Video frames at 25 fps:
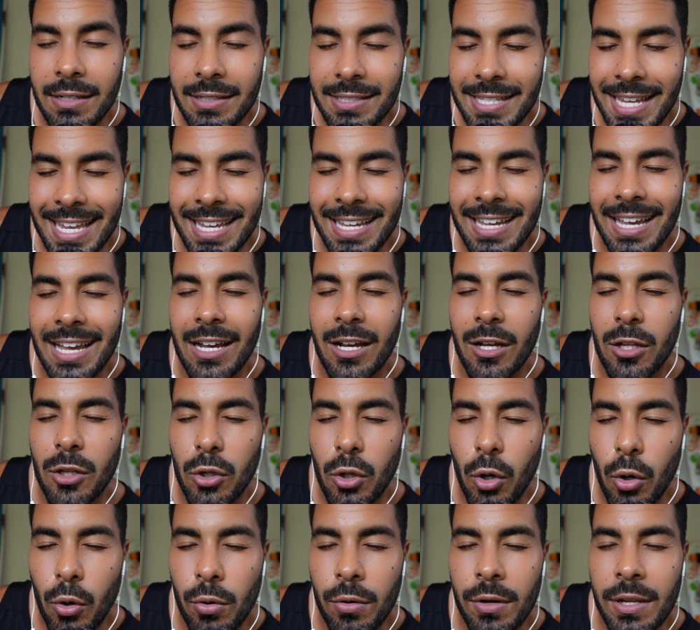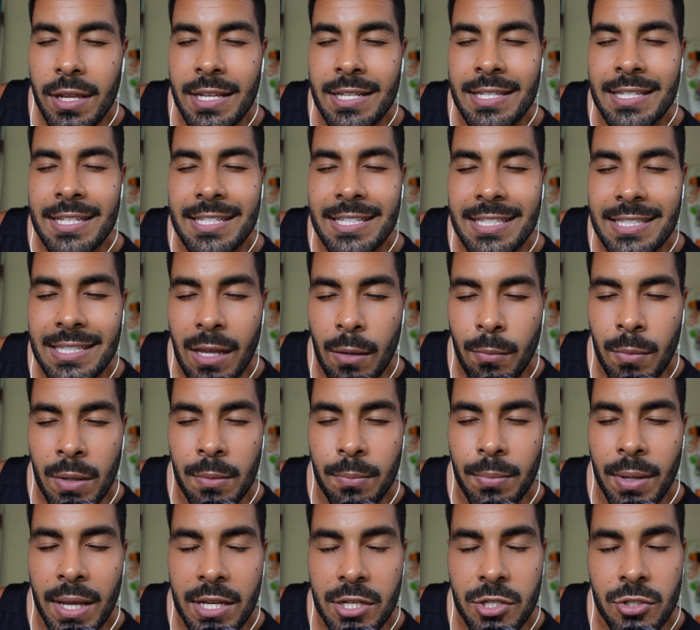take glorious
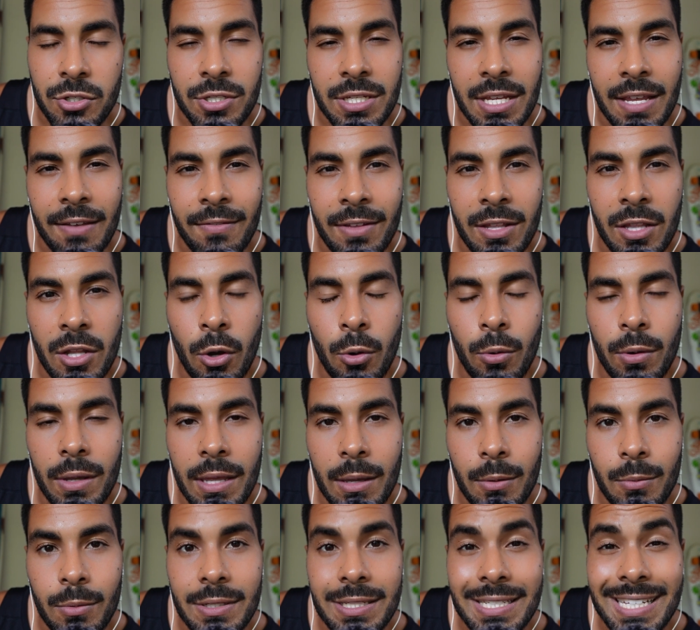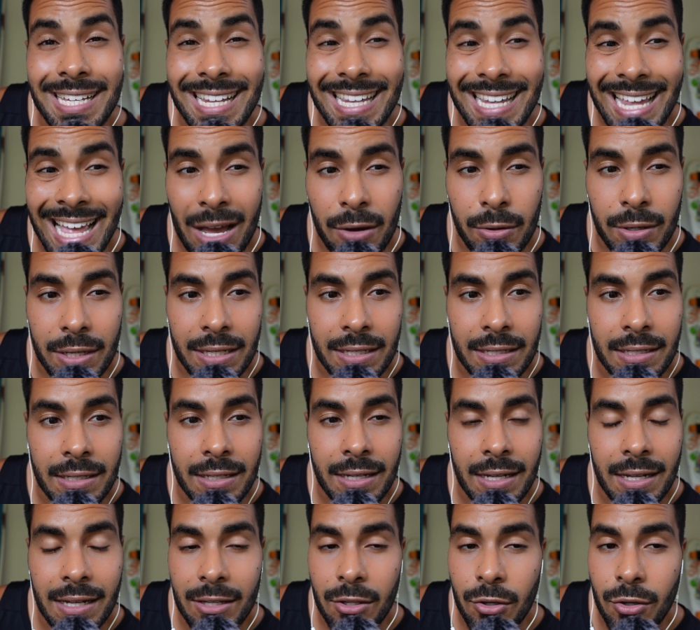summit pictures, even though it was cloudy.
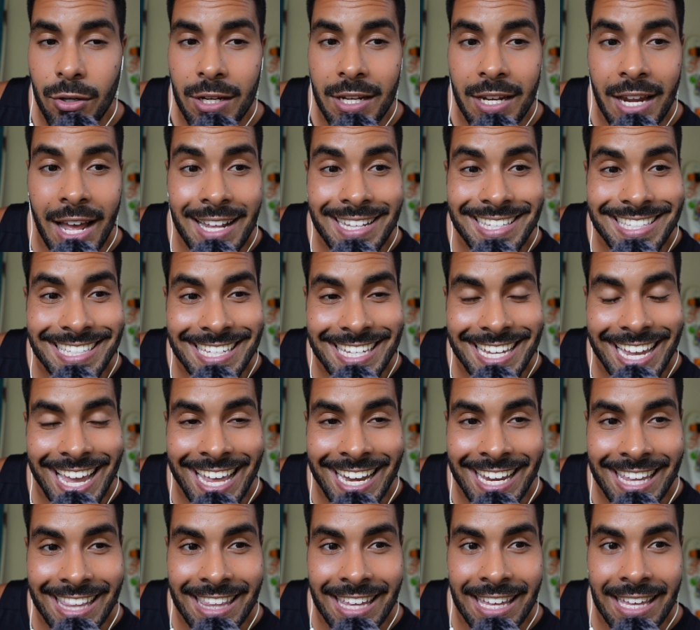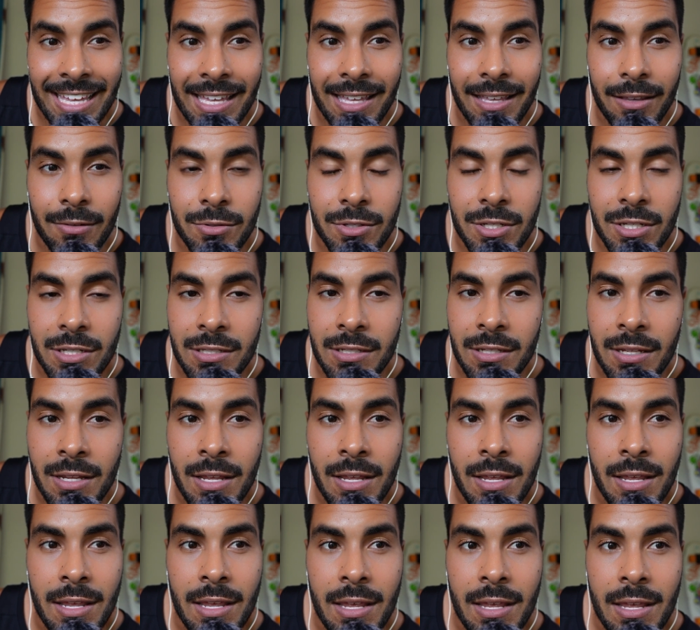You could not see anything. It was just
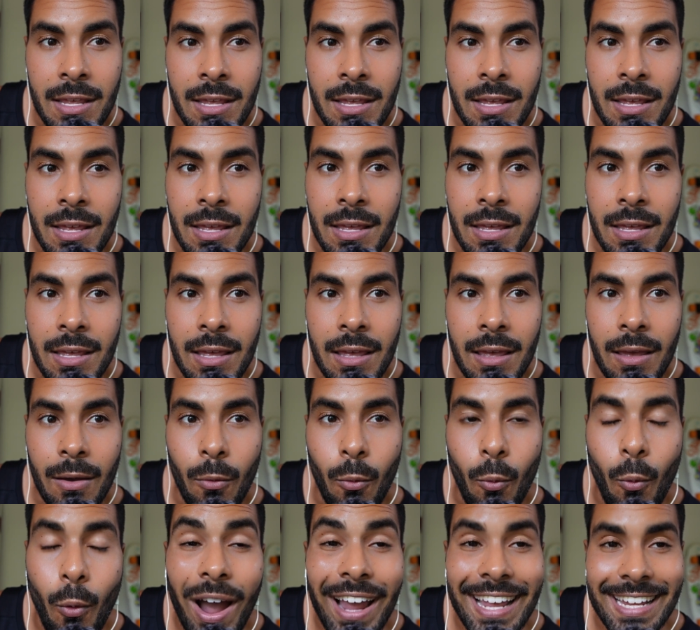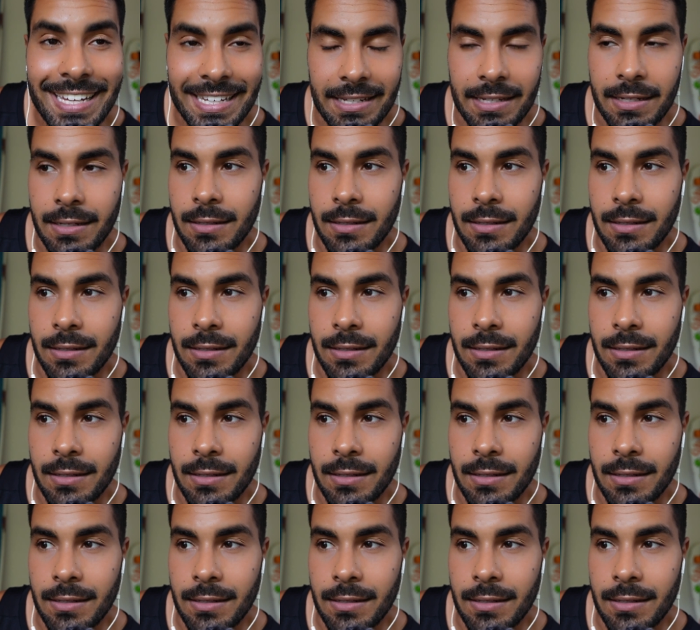white.